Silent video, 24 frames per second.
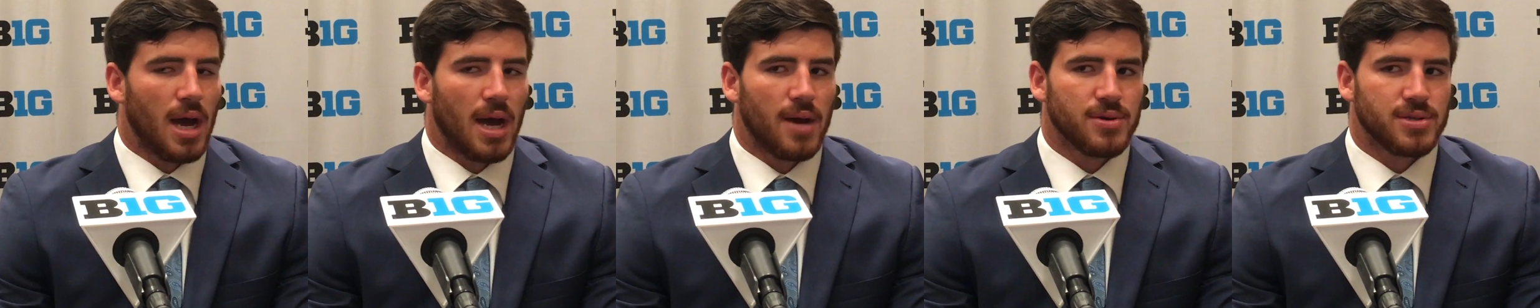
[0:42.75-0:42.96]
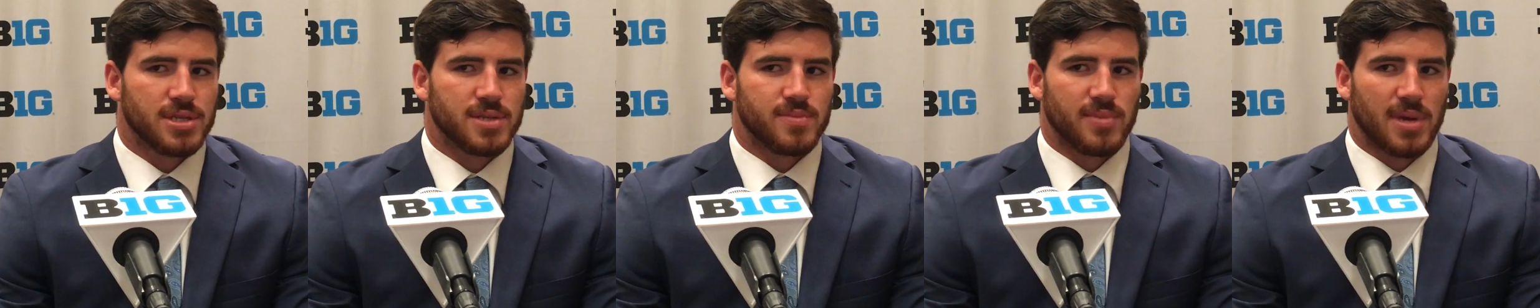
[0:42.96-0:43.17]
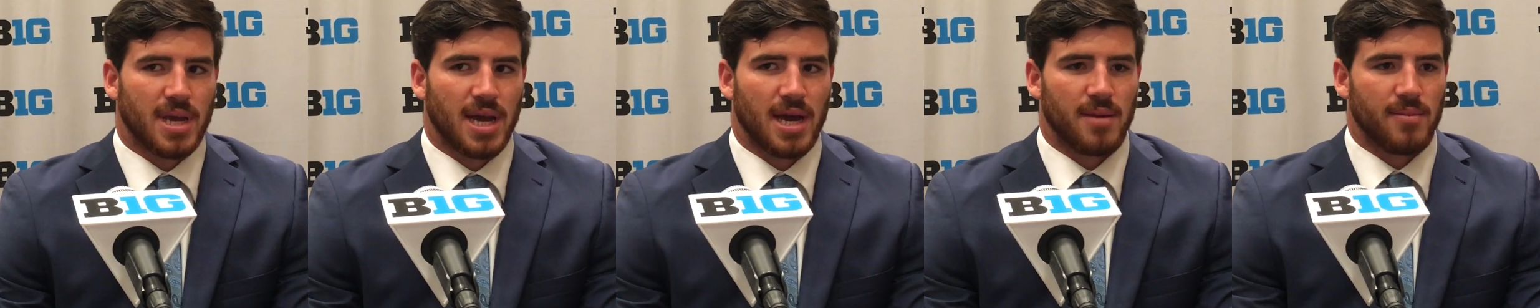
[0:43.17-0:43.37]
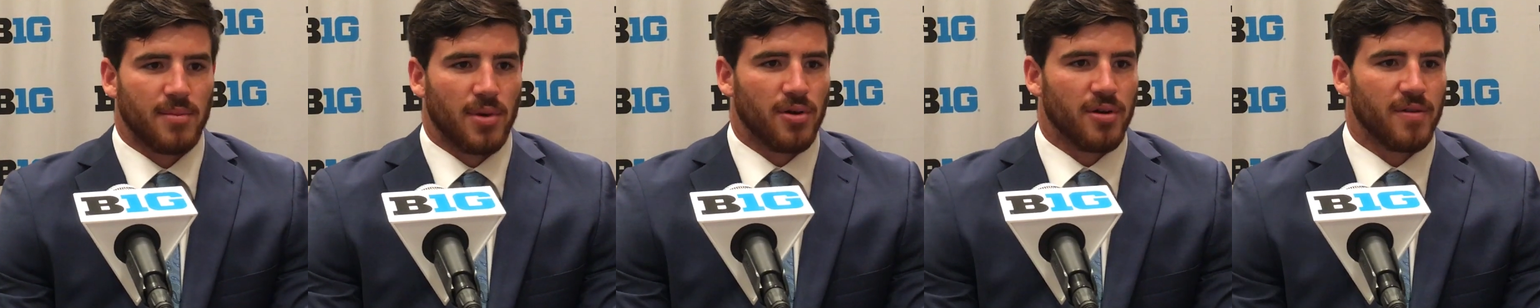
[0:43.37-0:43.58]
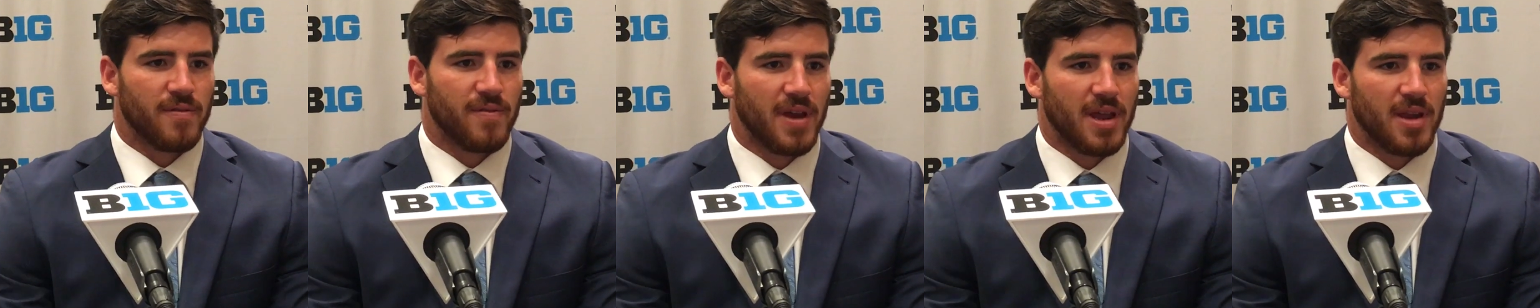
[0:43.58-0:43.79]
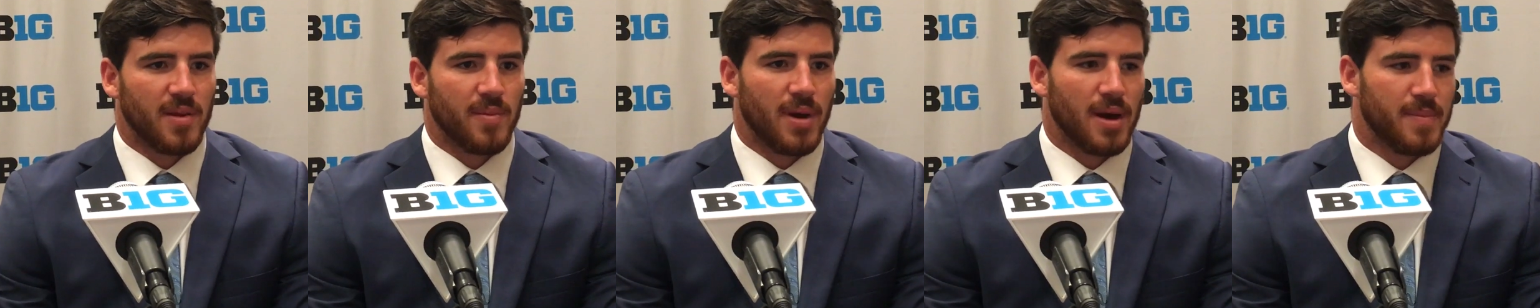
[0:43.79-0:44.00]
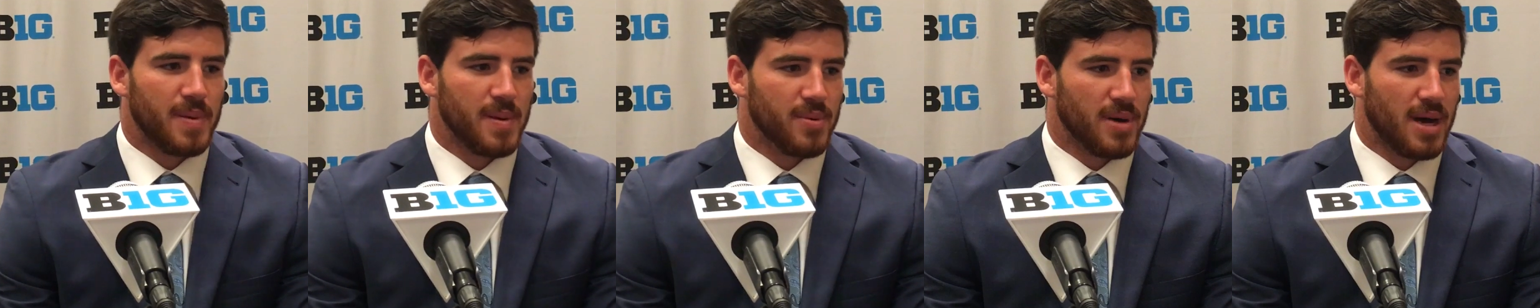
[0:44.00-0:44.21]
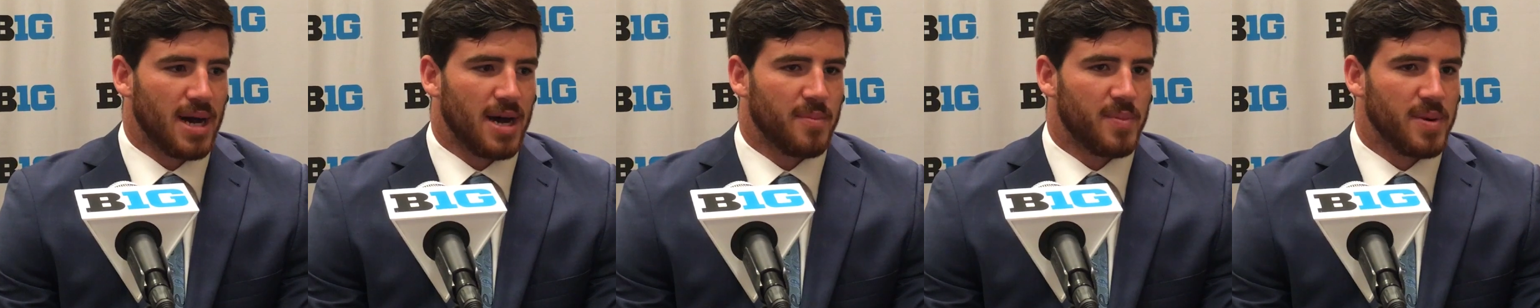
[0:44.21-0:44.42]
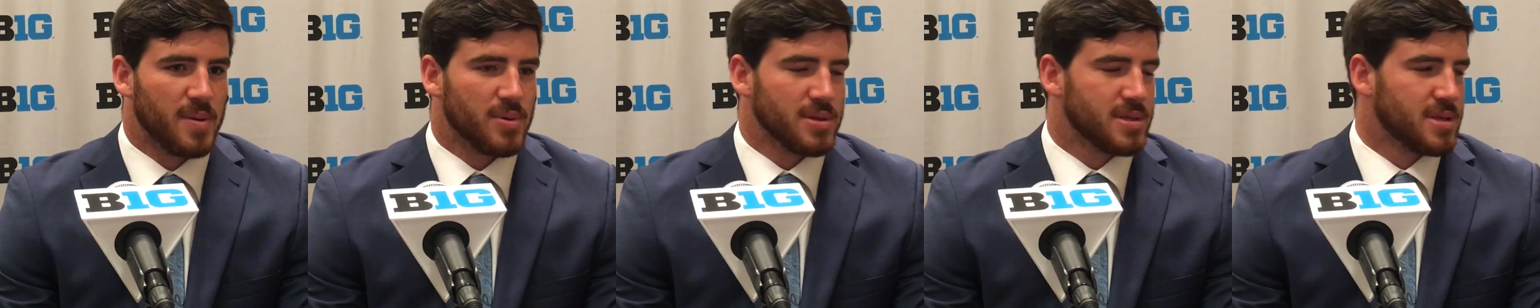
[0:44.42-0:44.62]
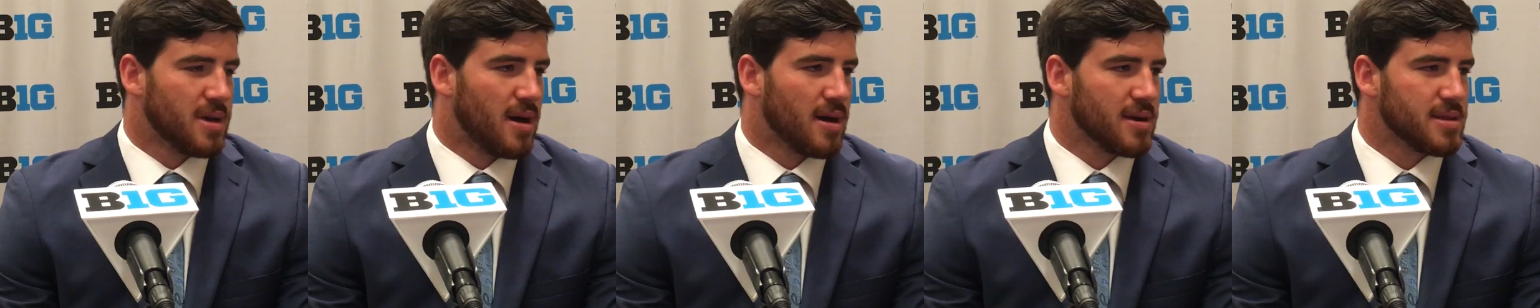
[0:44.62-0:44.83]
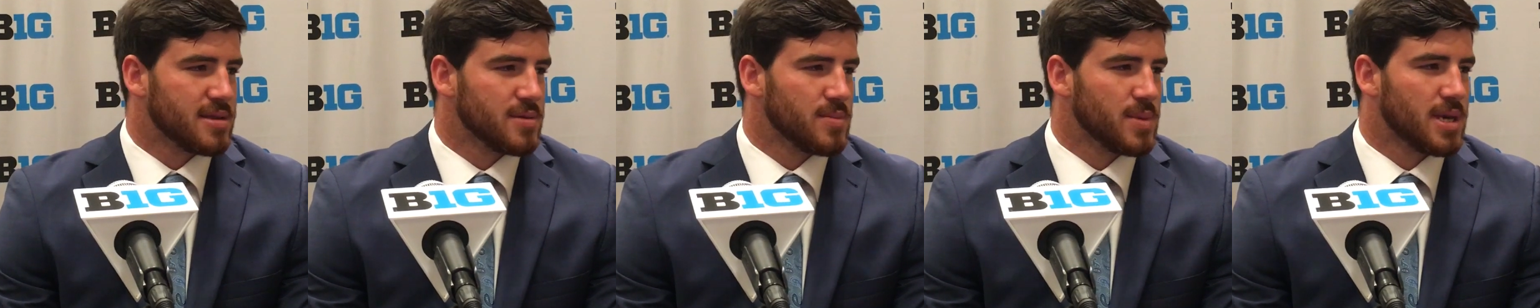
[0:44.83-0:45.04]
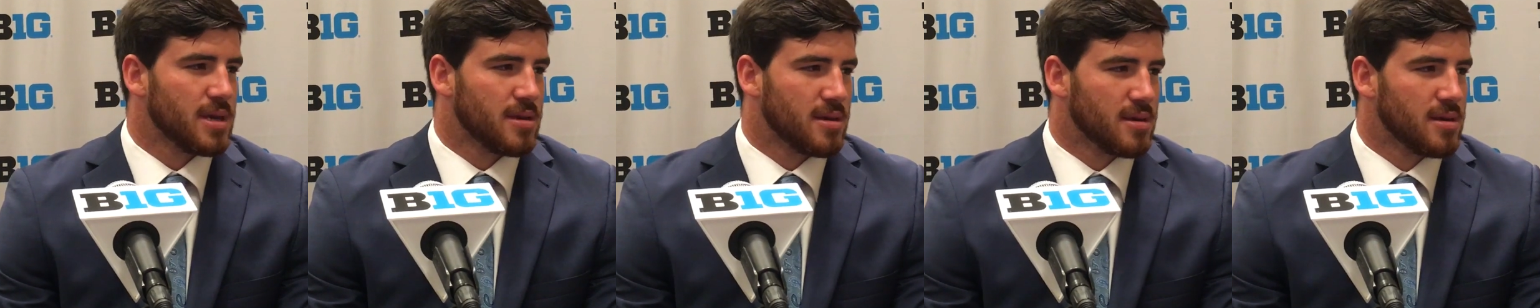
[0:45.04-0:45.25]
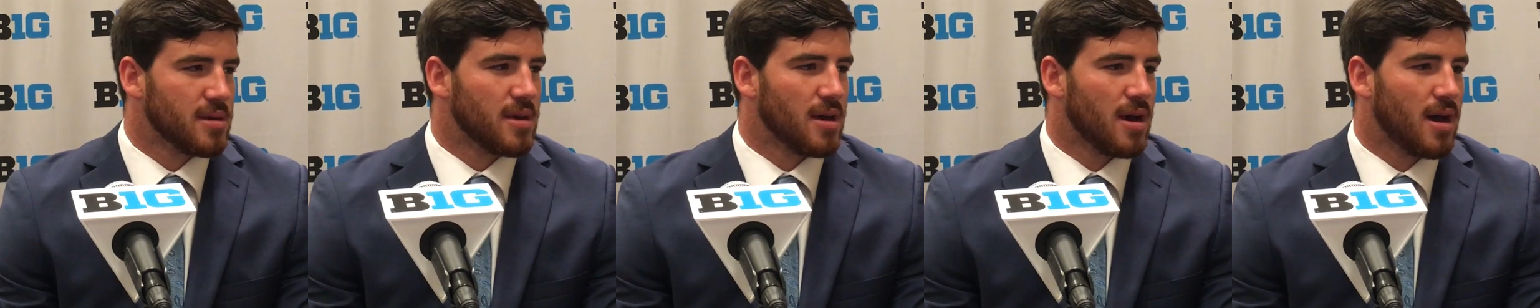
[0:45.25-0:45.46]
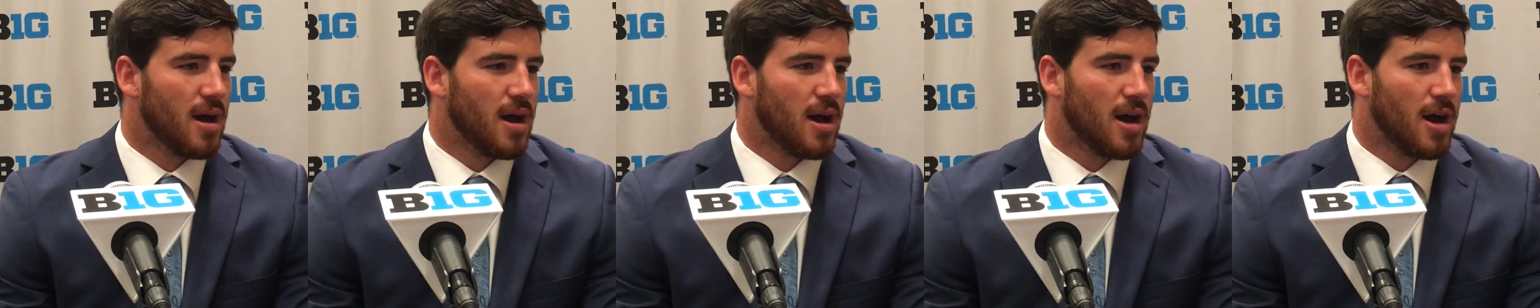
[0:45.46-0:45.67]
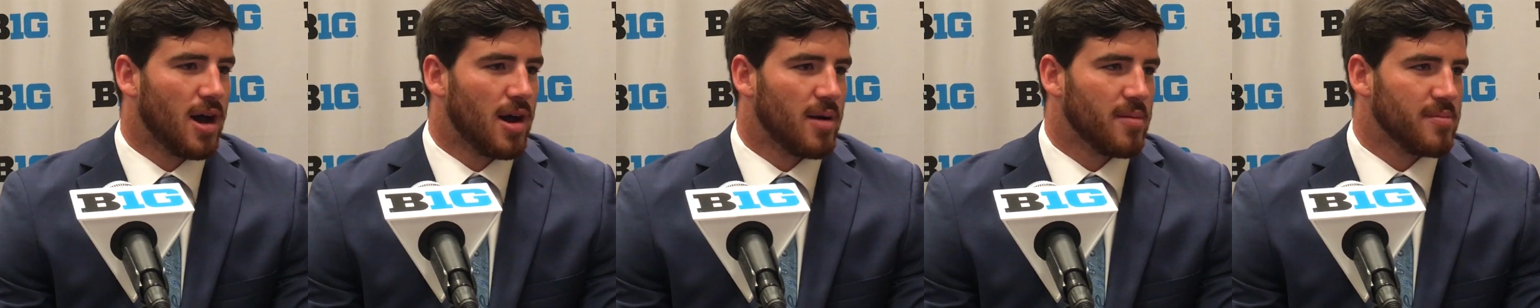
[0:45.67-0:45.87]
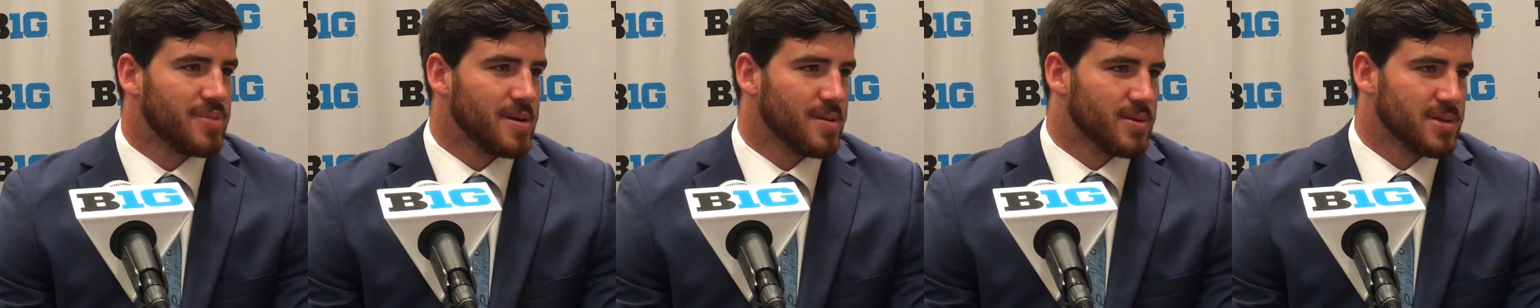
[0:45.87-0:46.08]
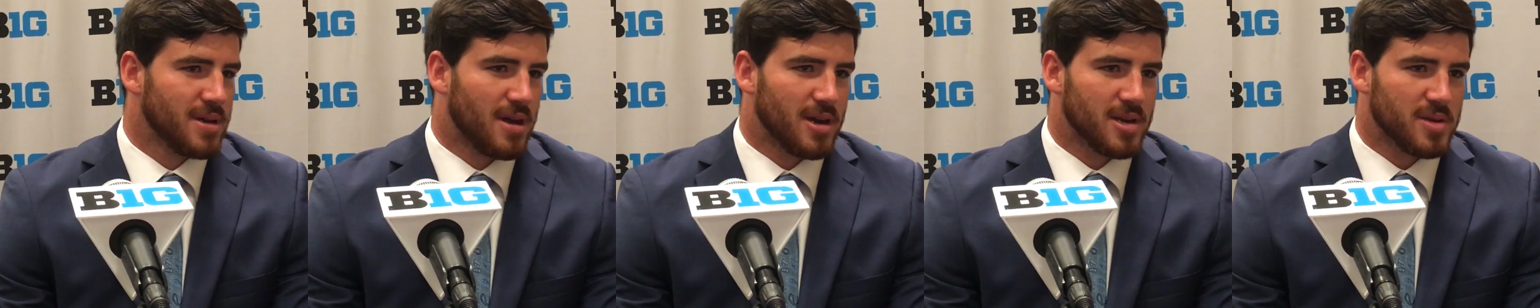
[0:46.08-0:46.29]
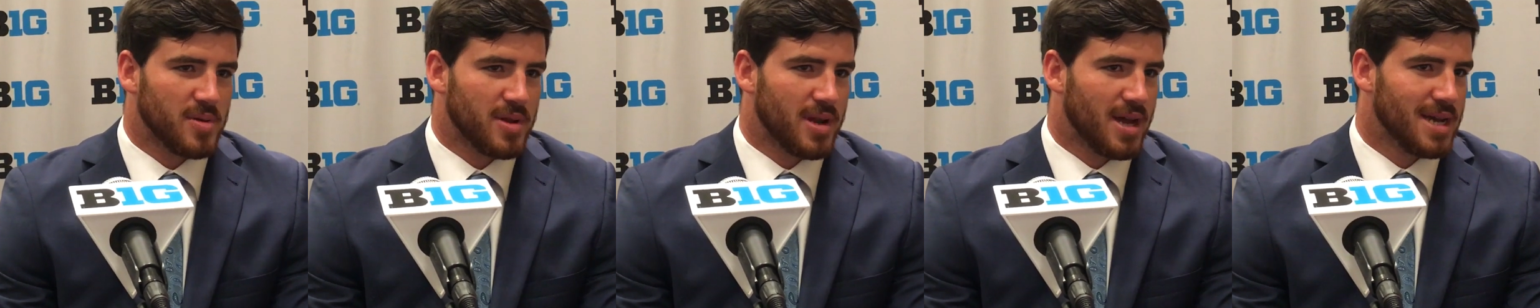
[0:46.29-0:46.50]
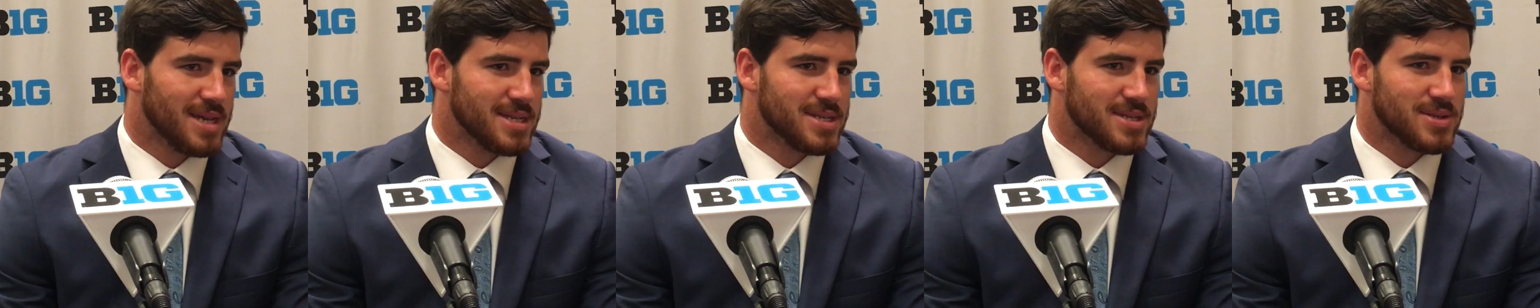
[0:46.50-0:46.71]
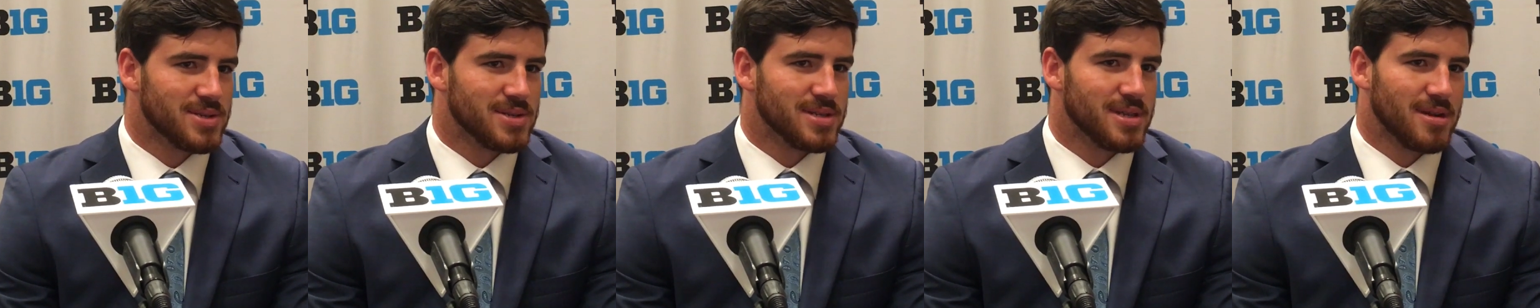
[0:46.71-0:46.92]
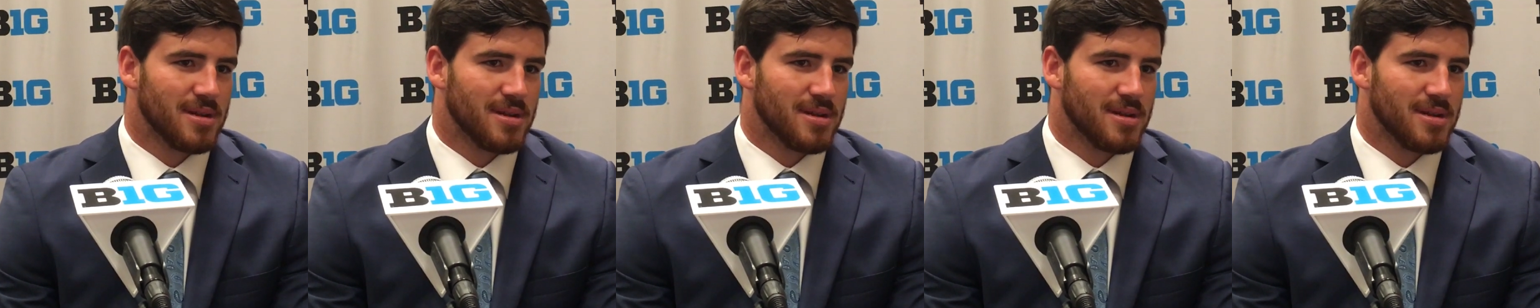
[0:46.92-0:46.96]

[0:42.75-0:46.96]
I was just kind of motivated by people, how people talk to me people talk to me in high school.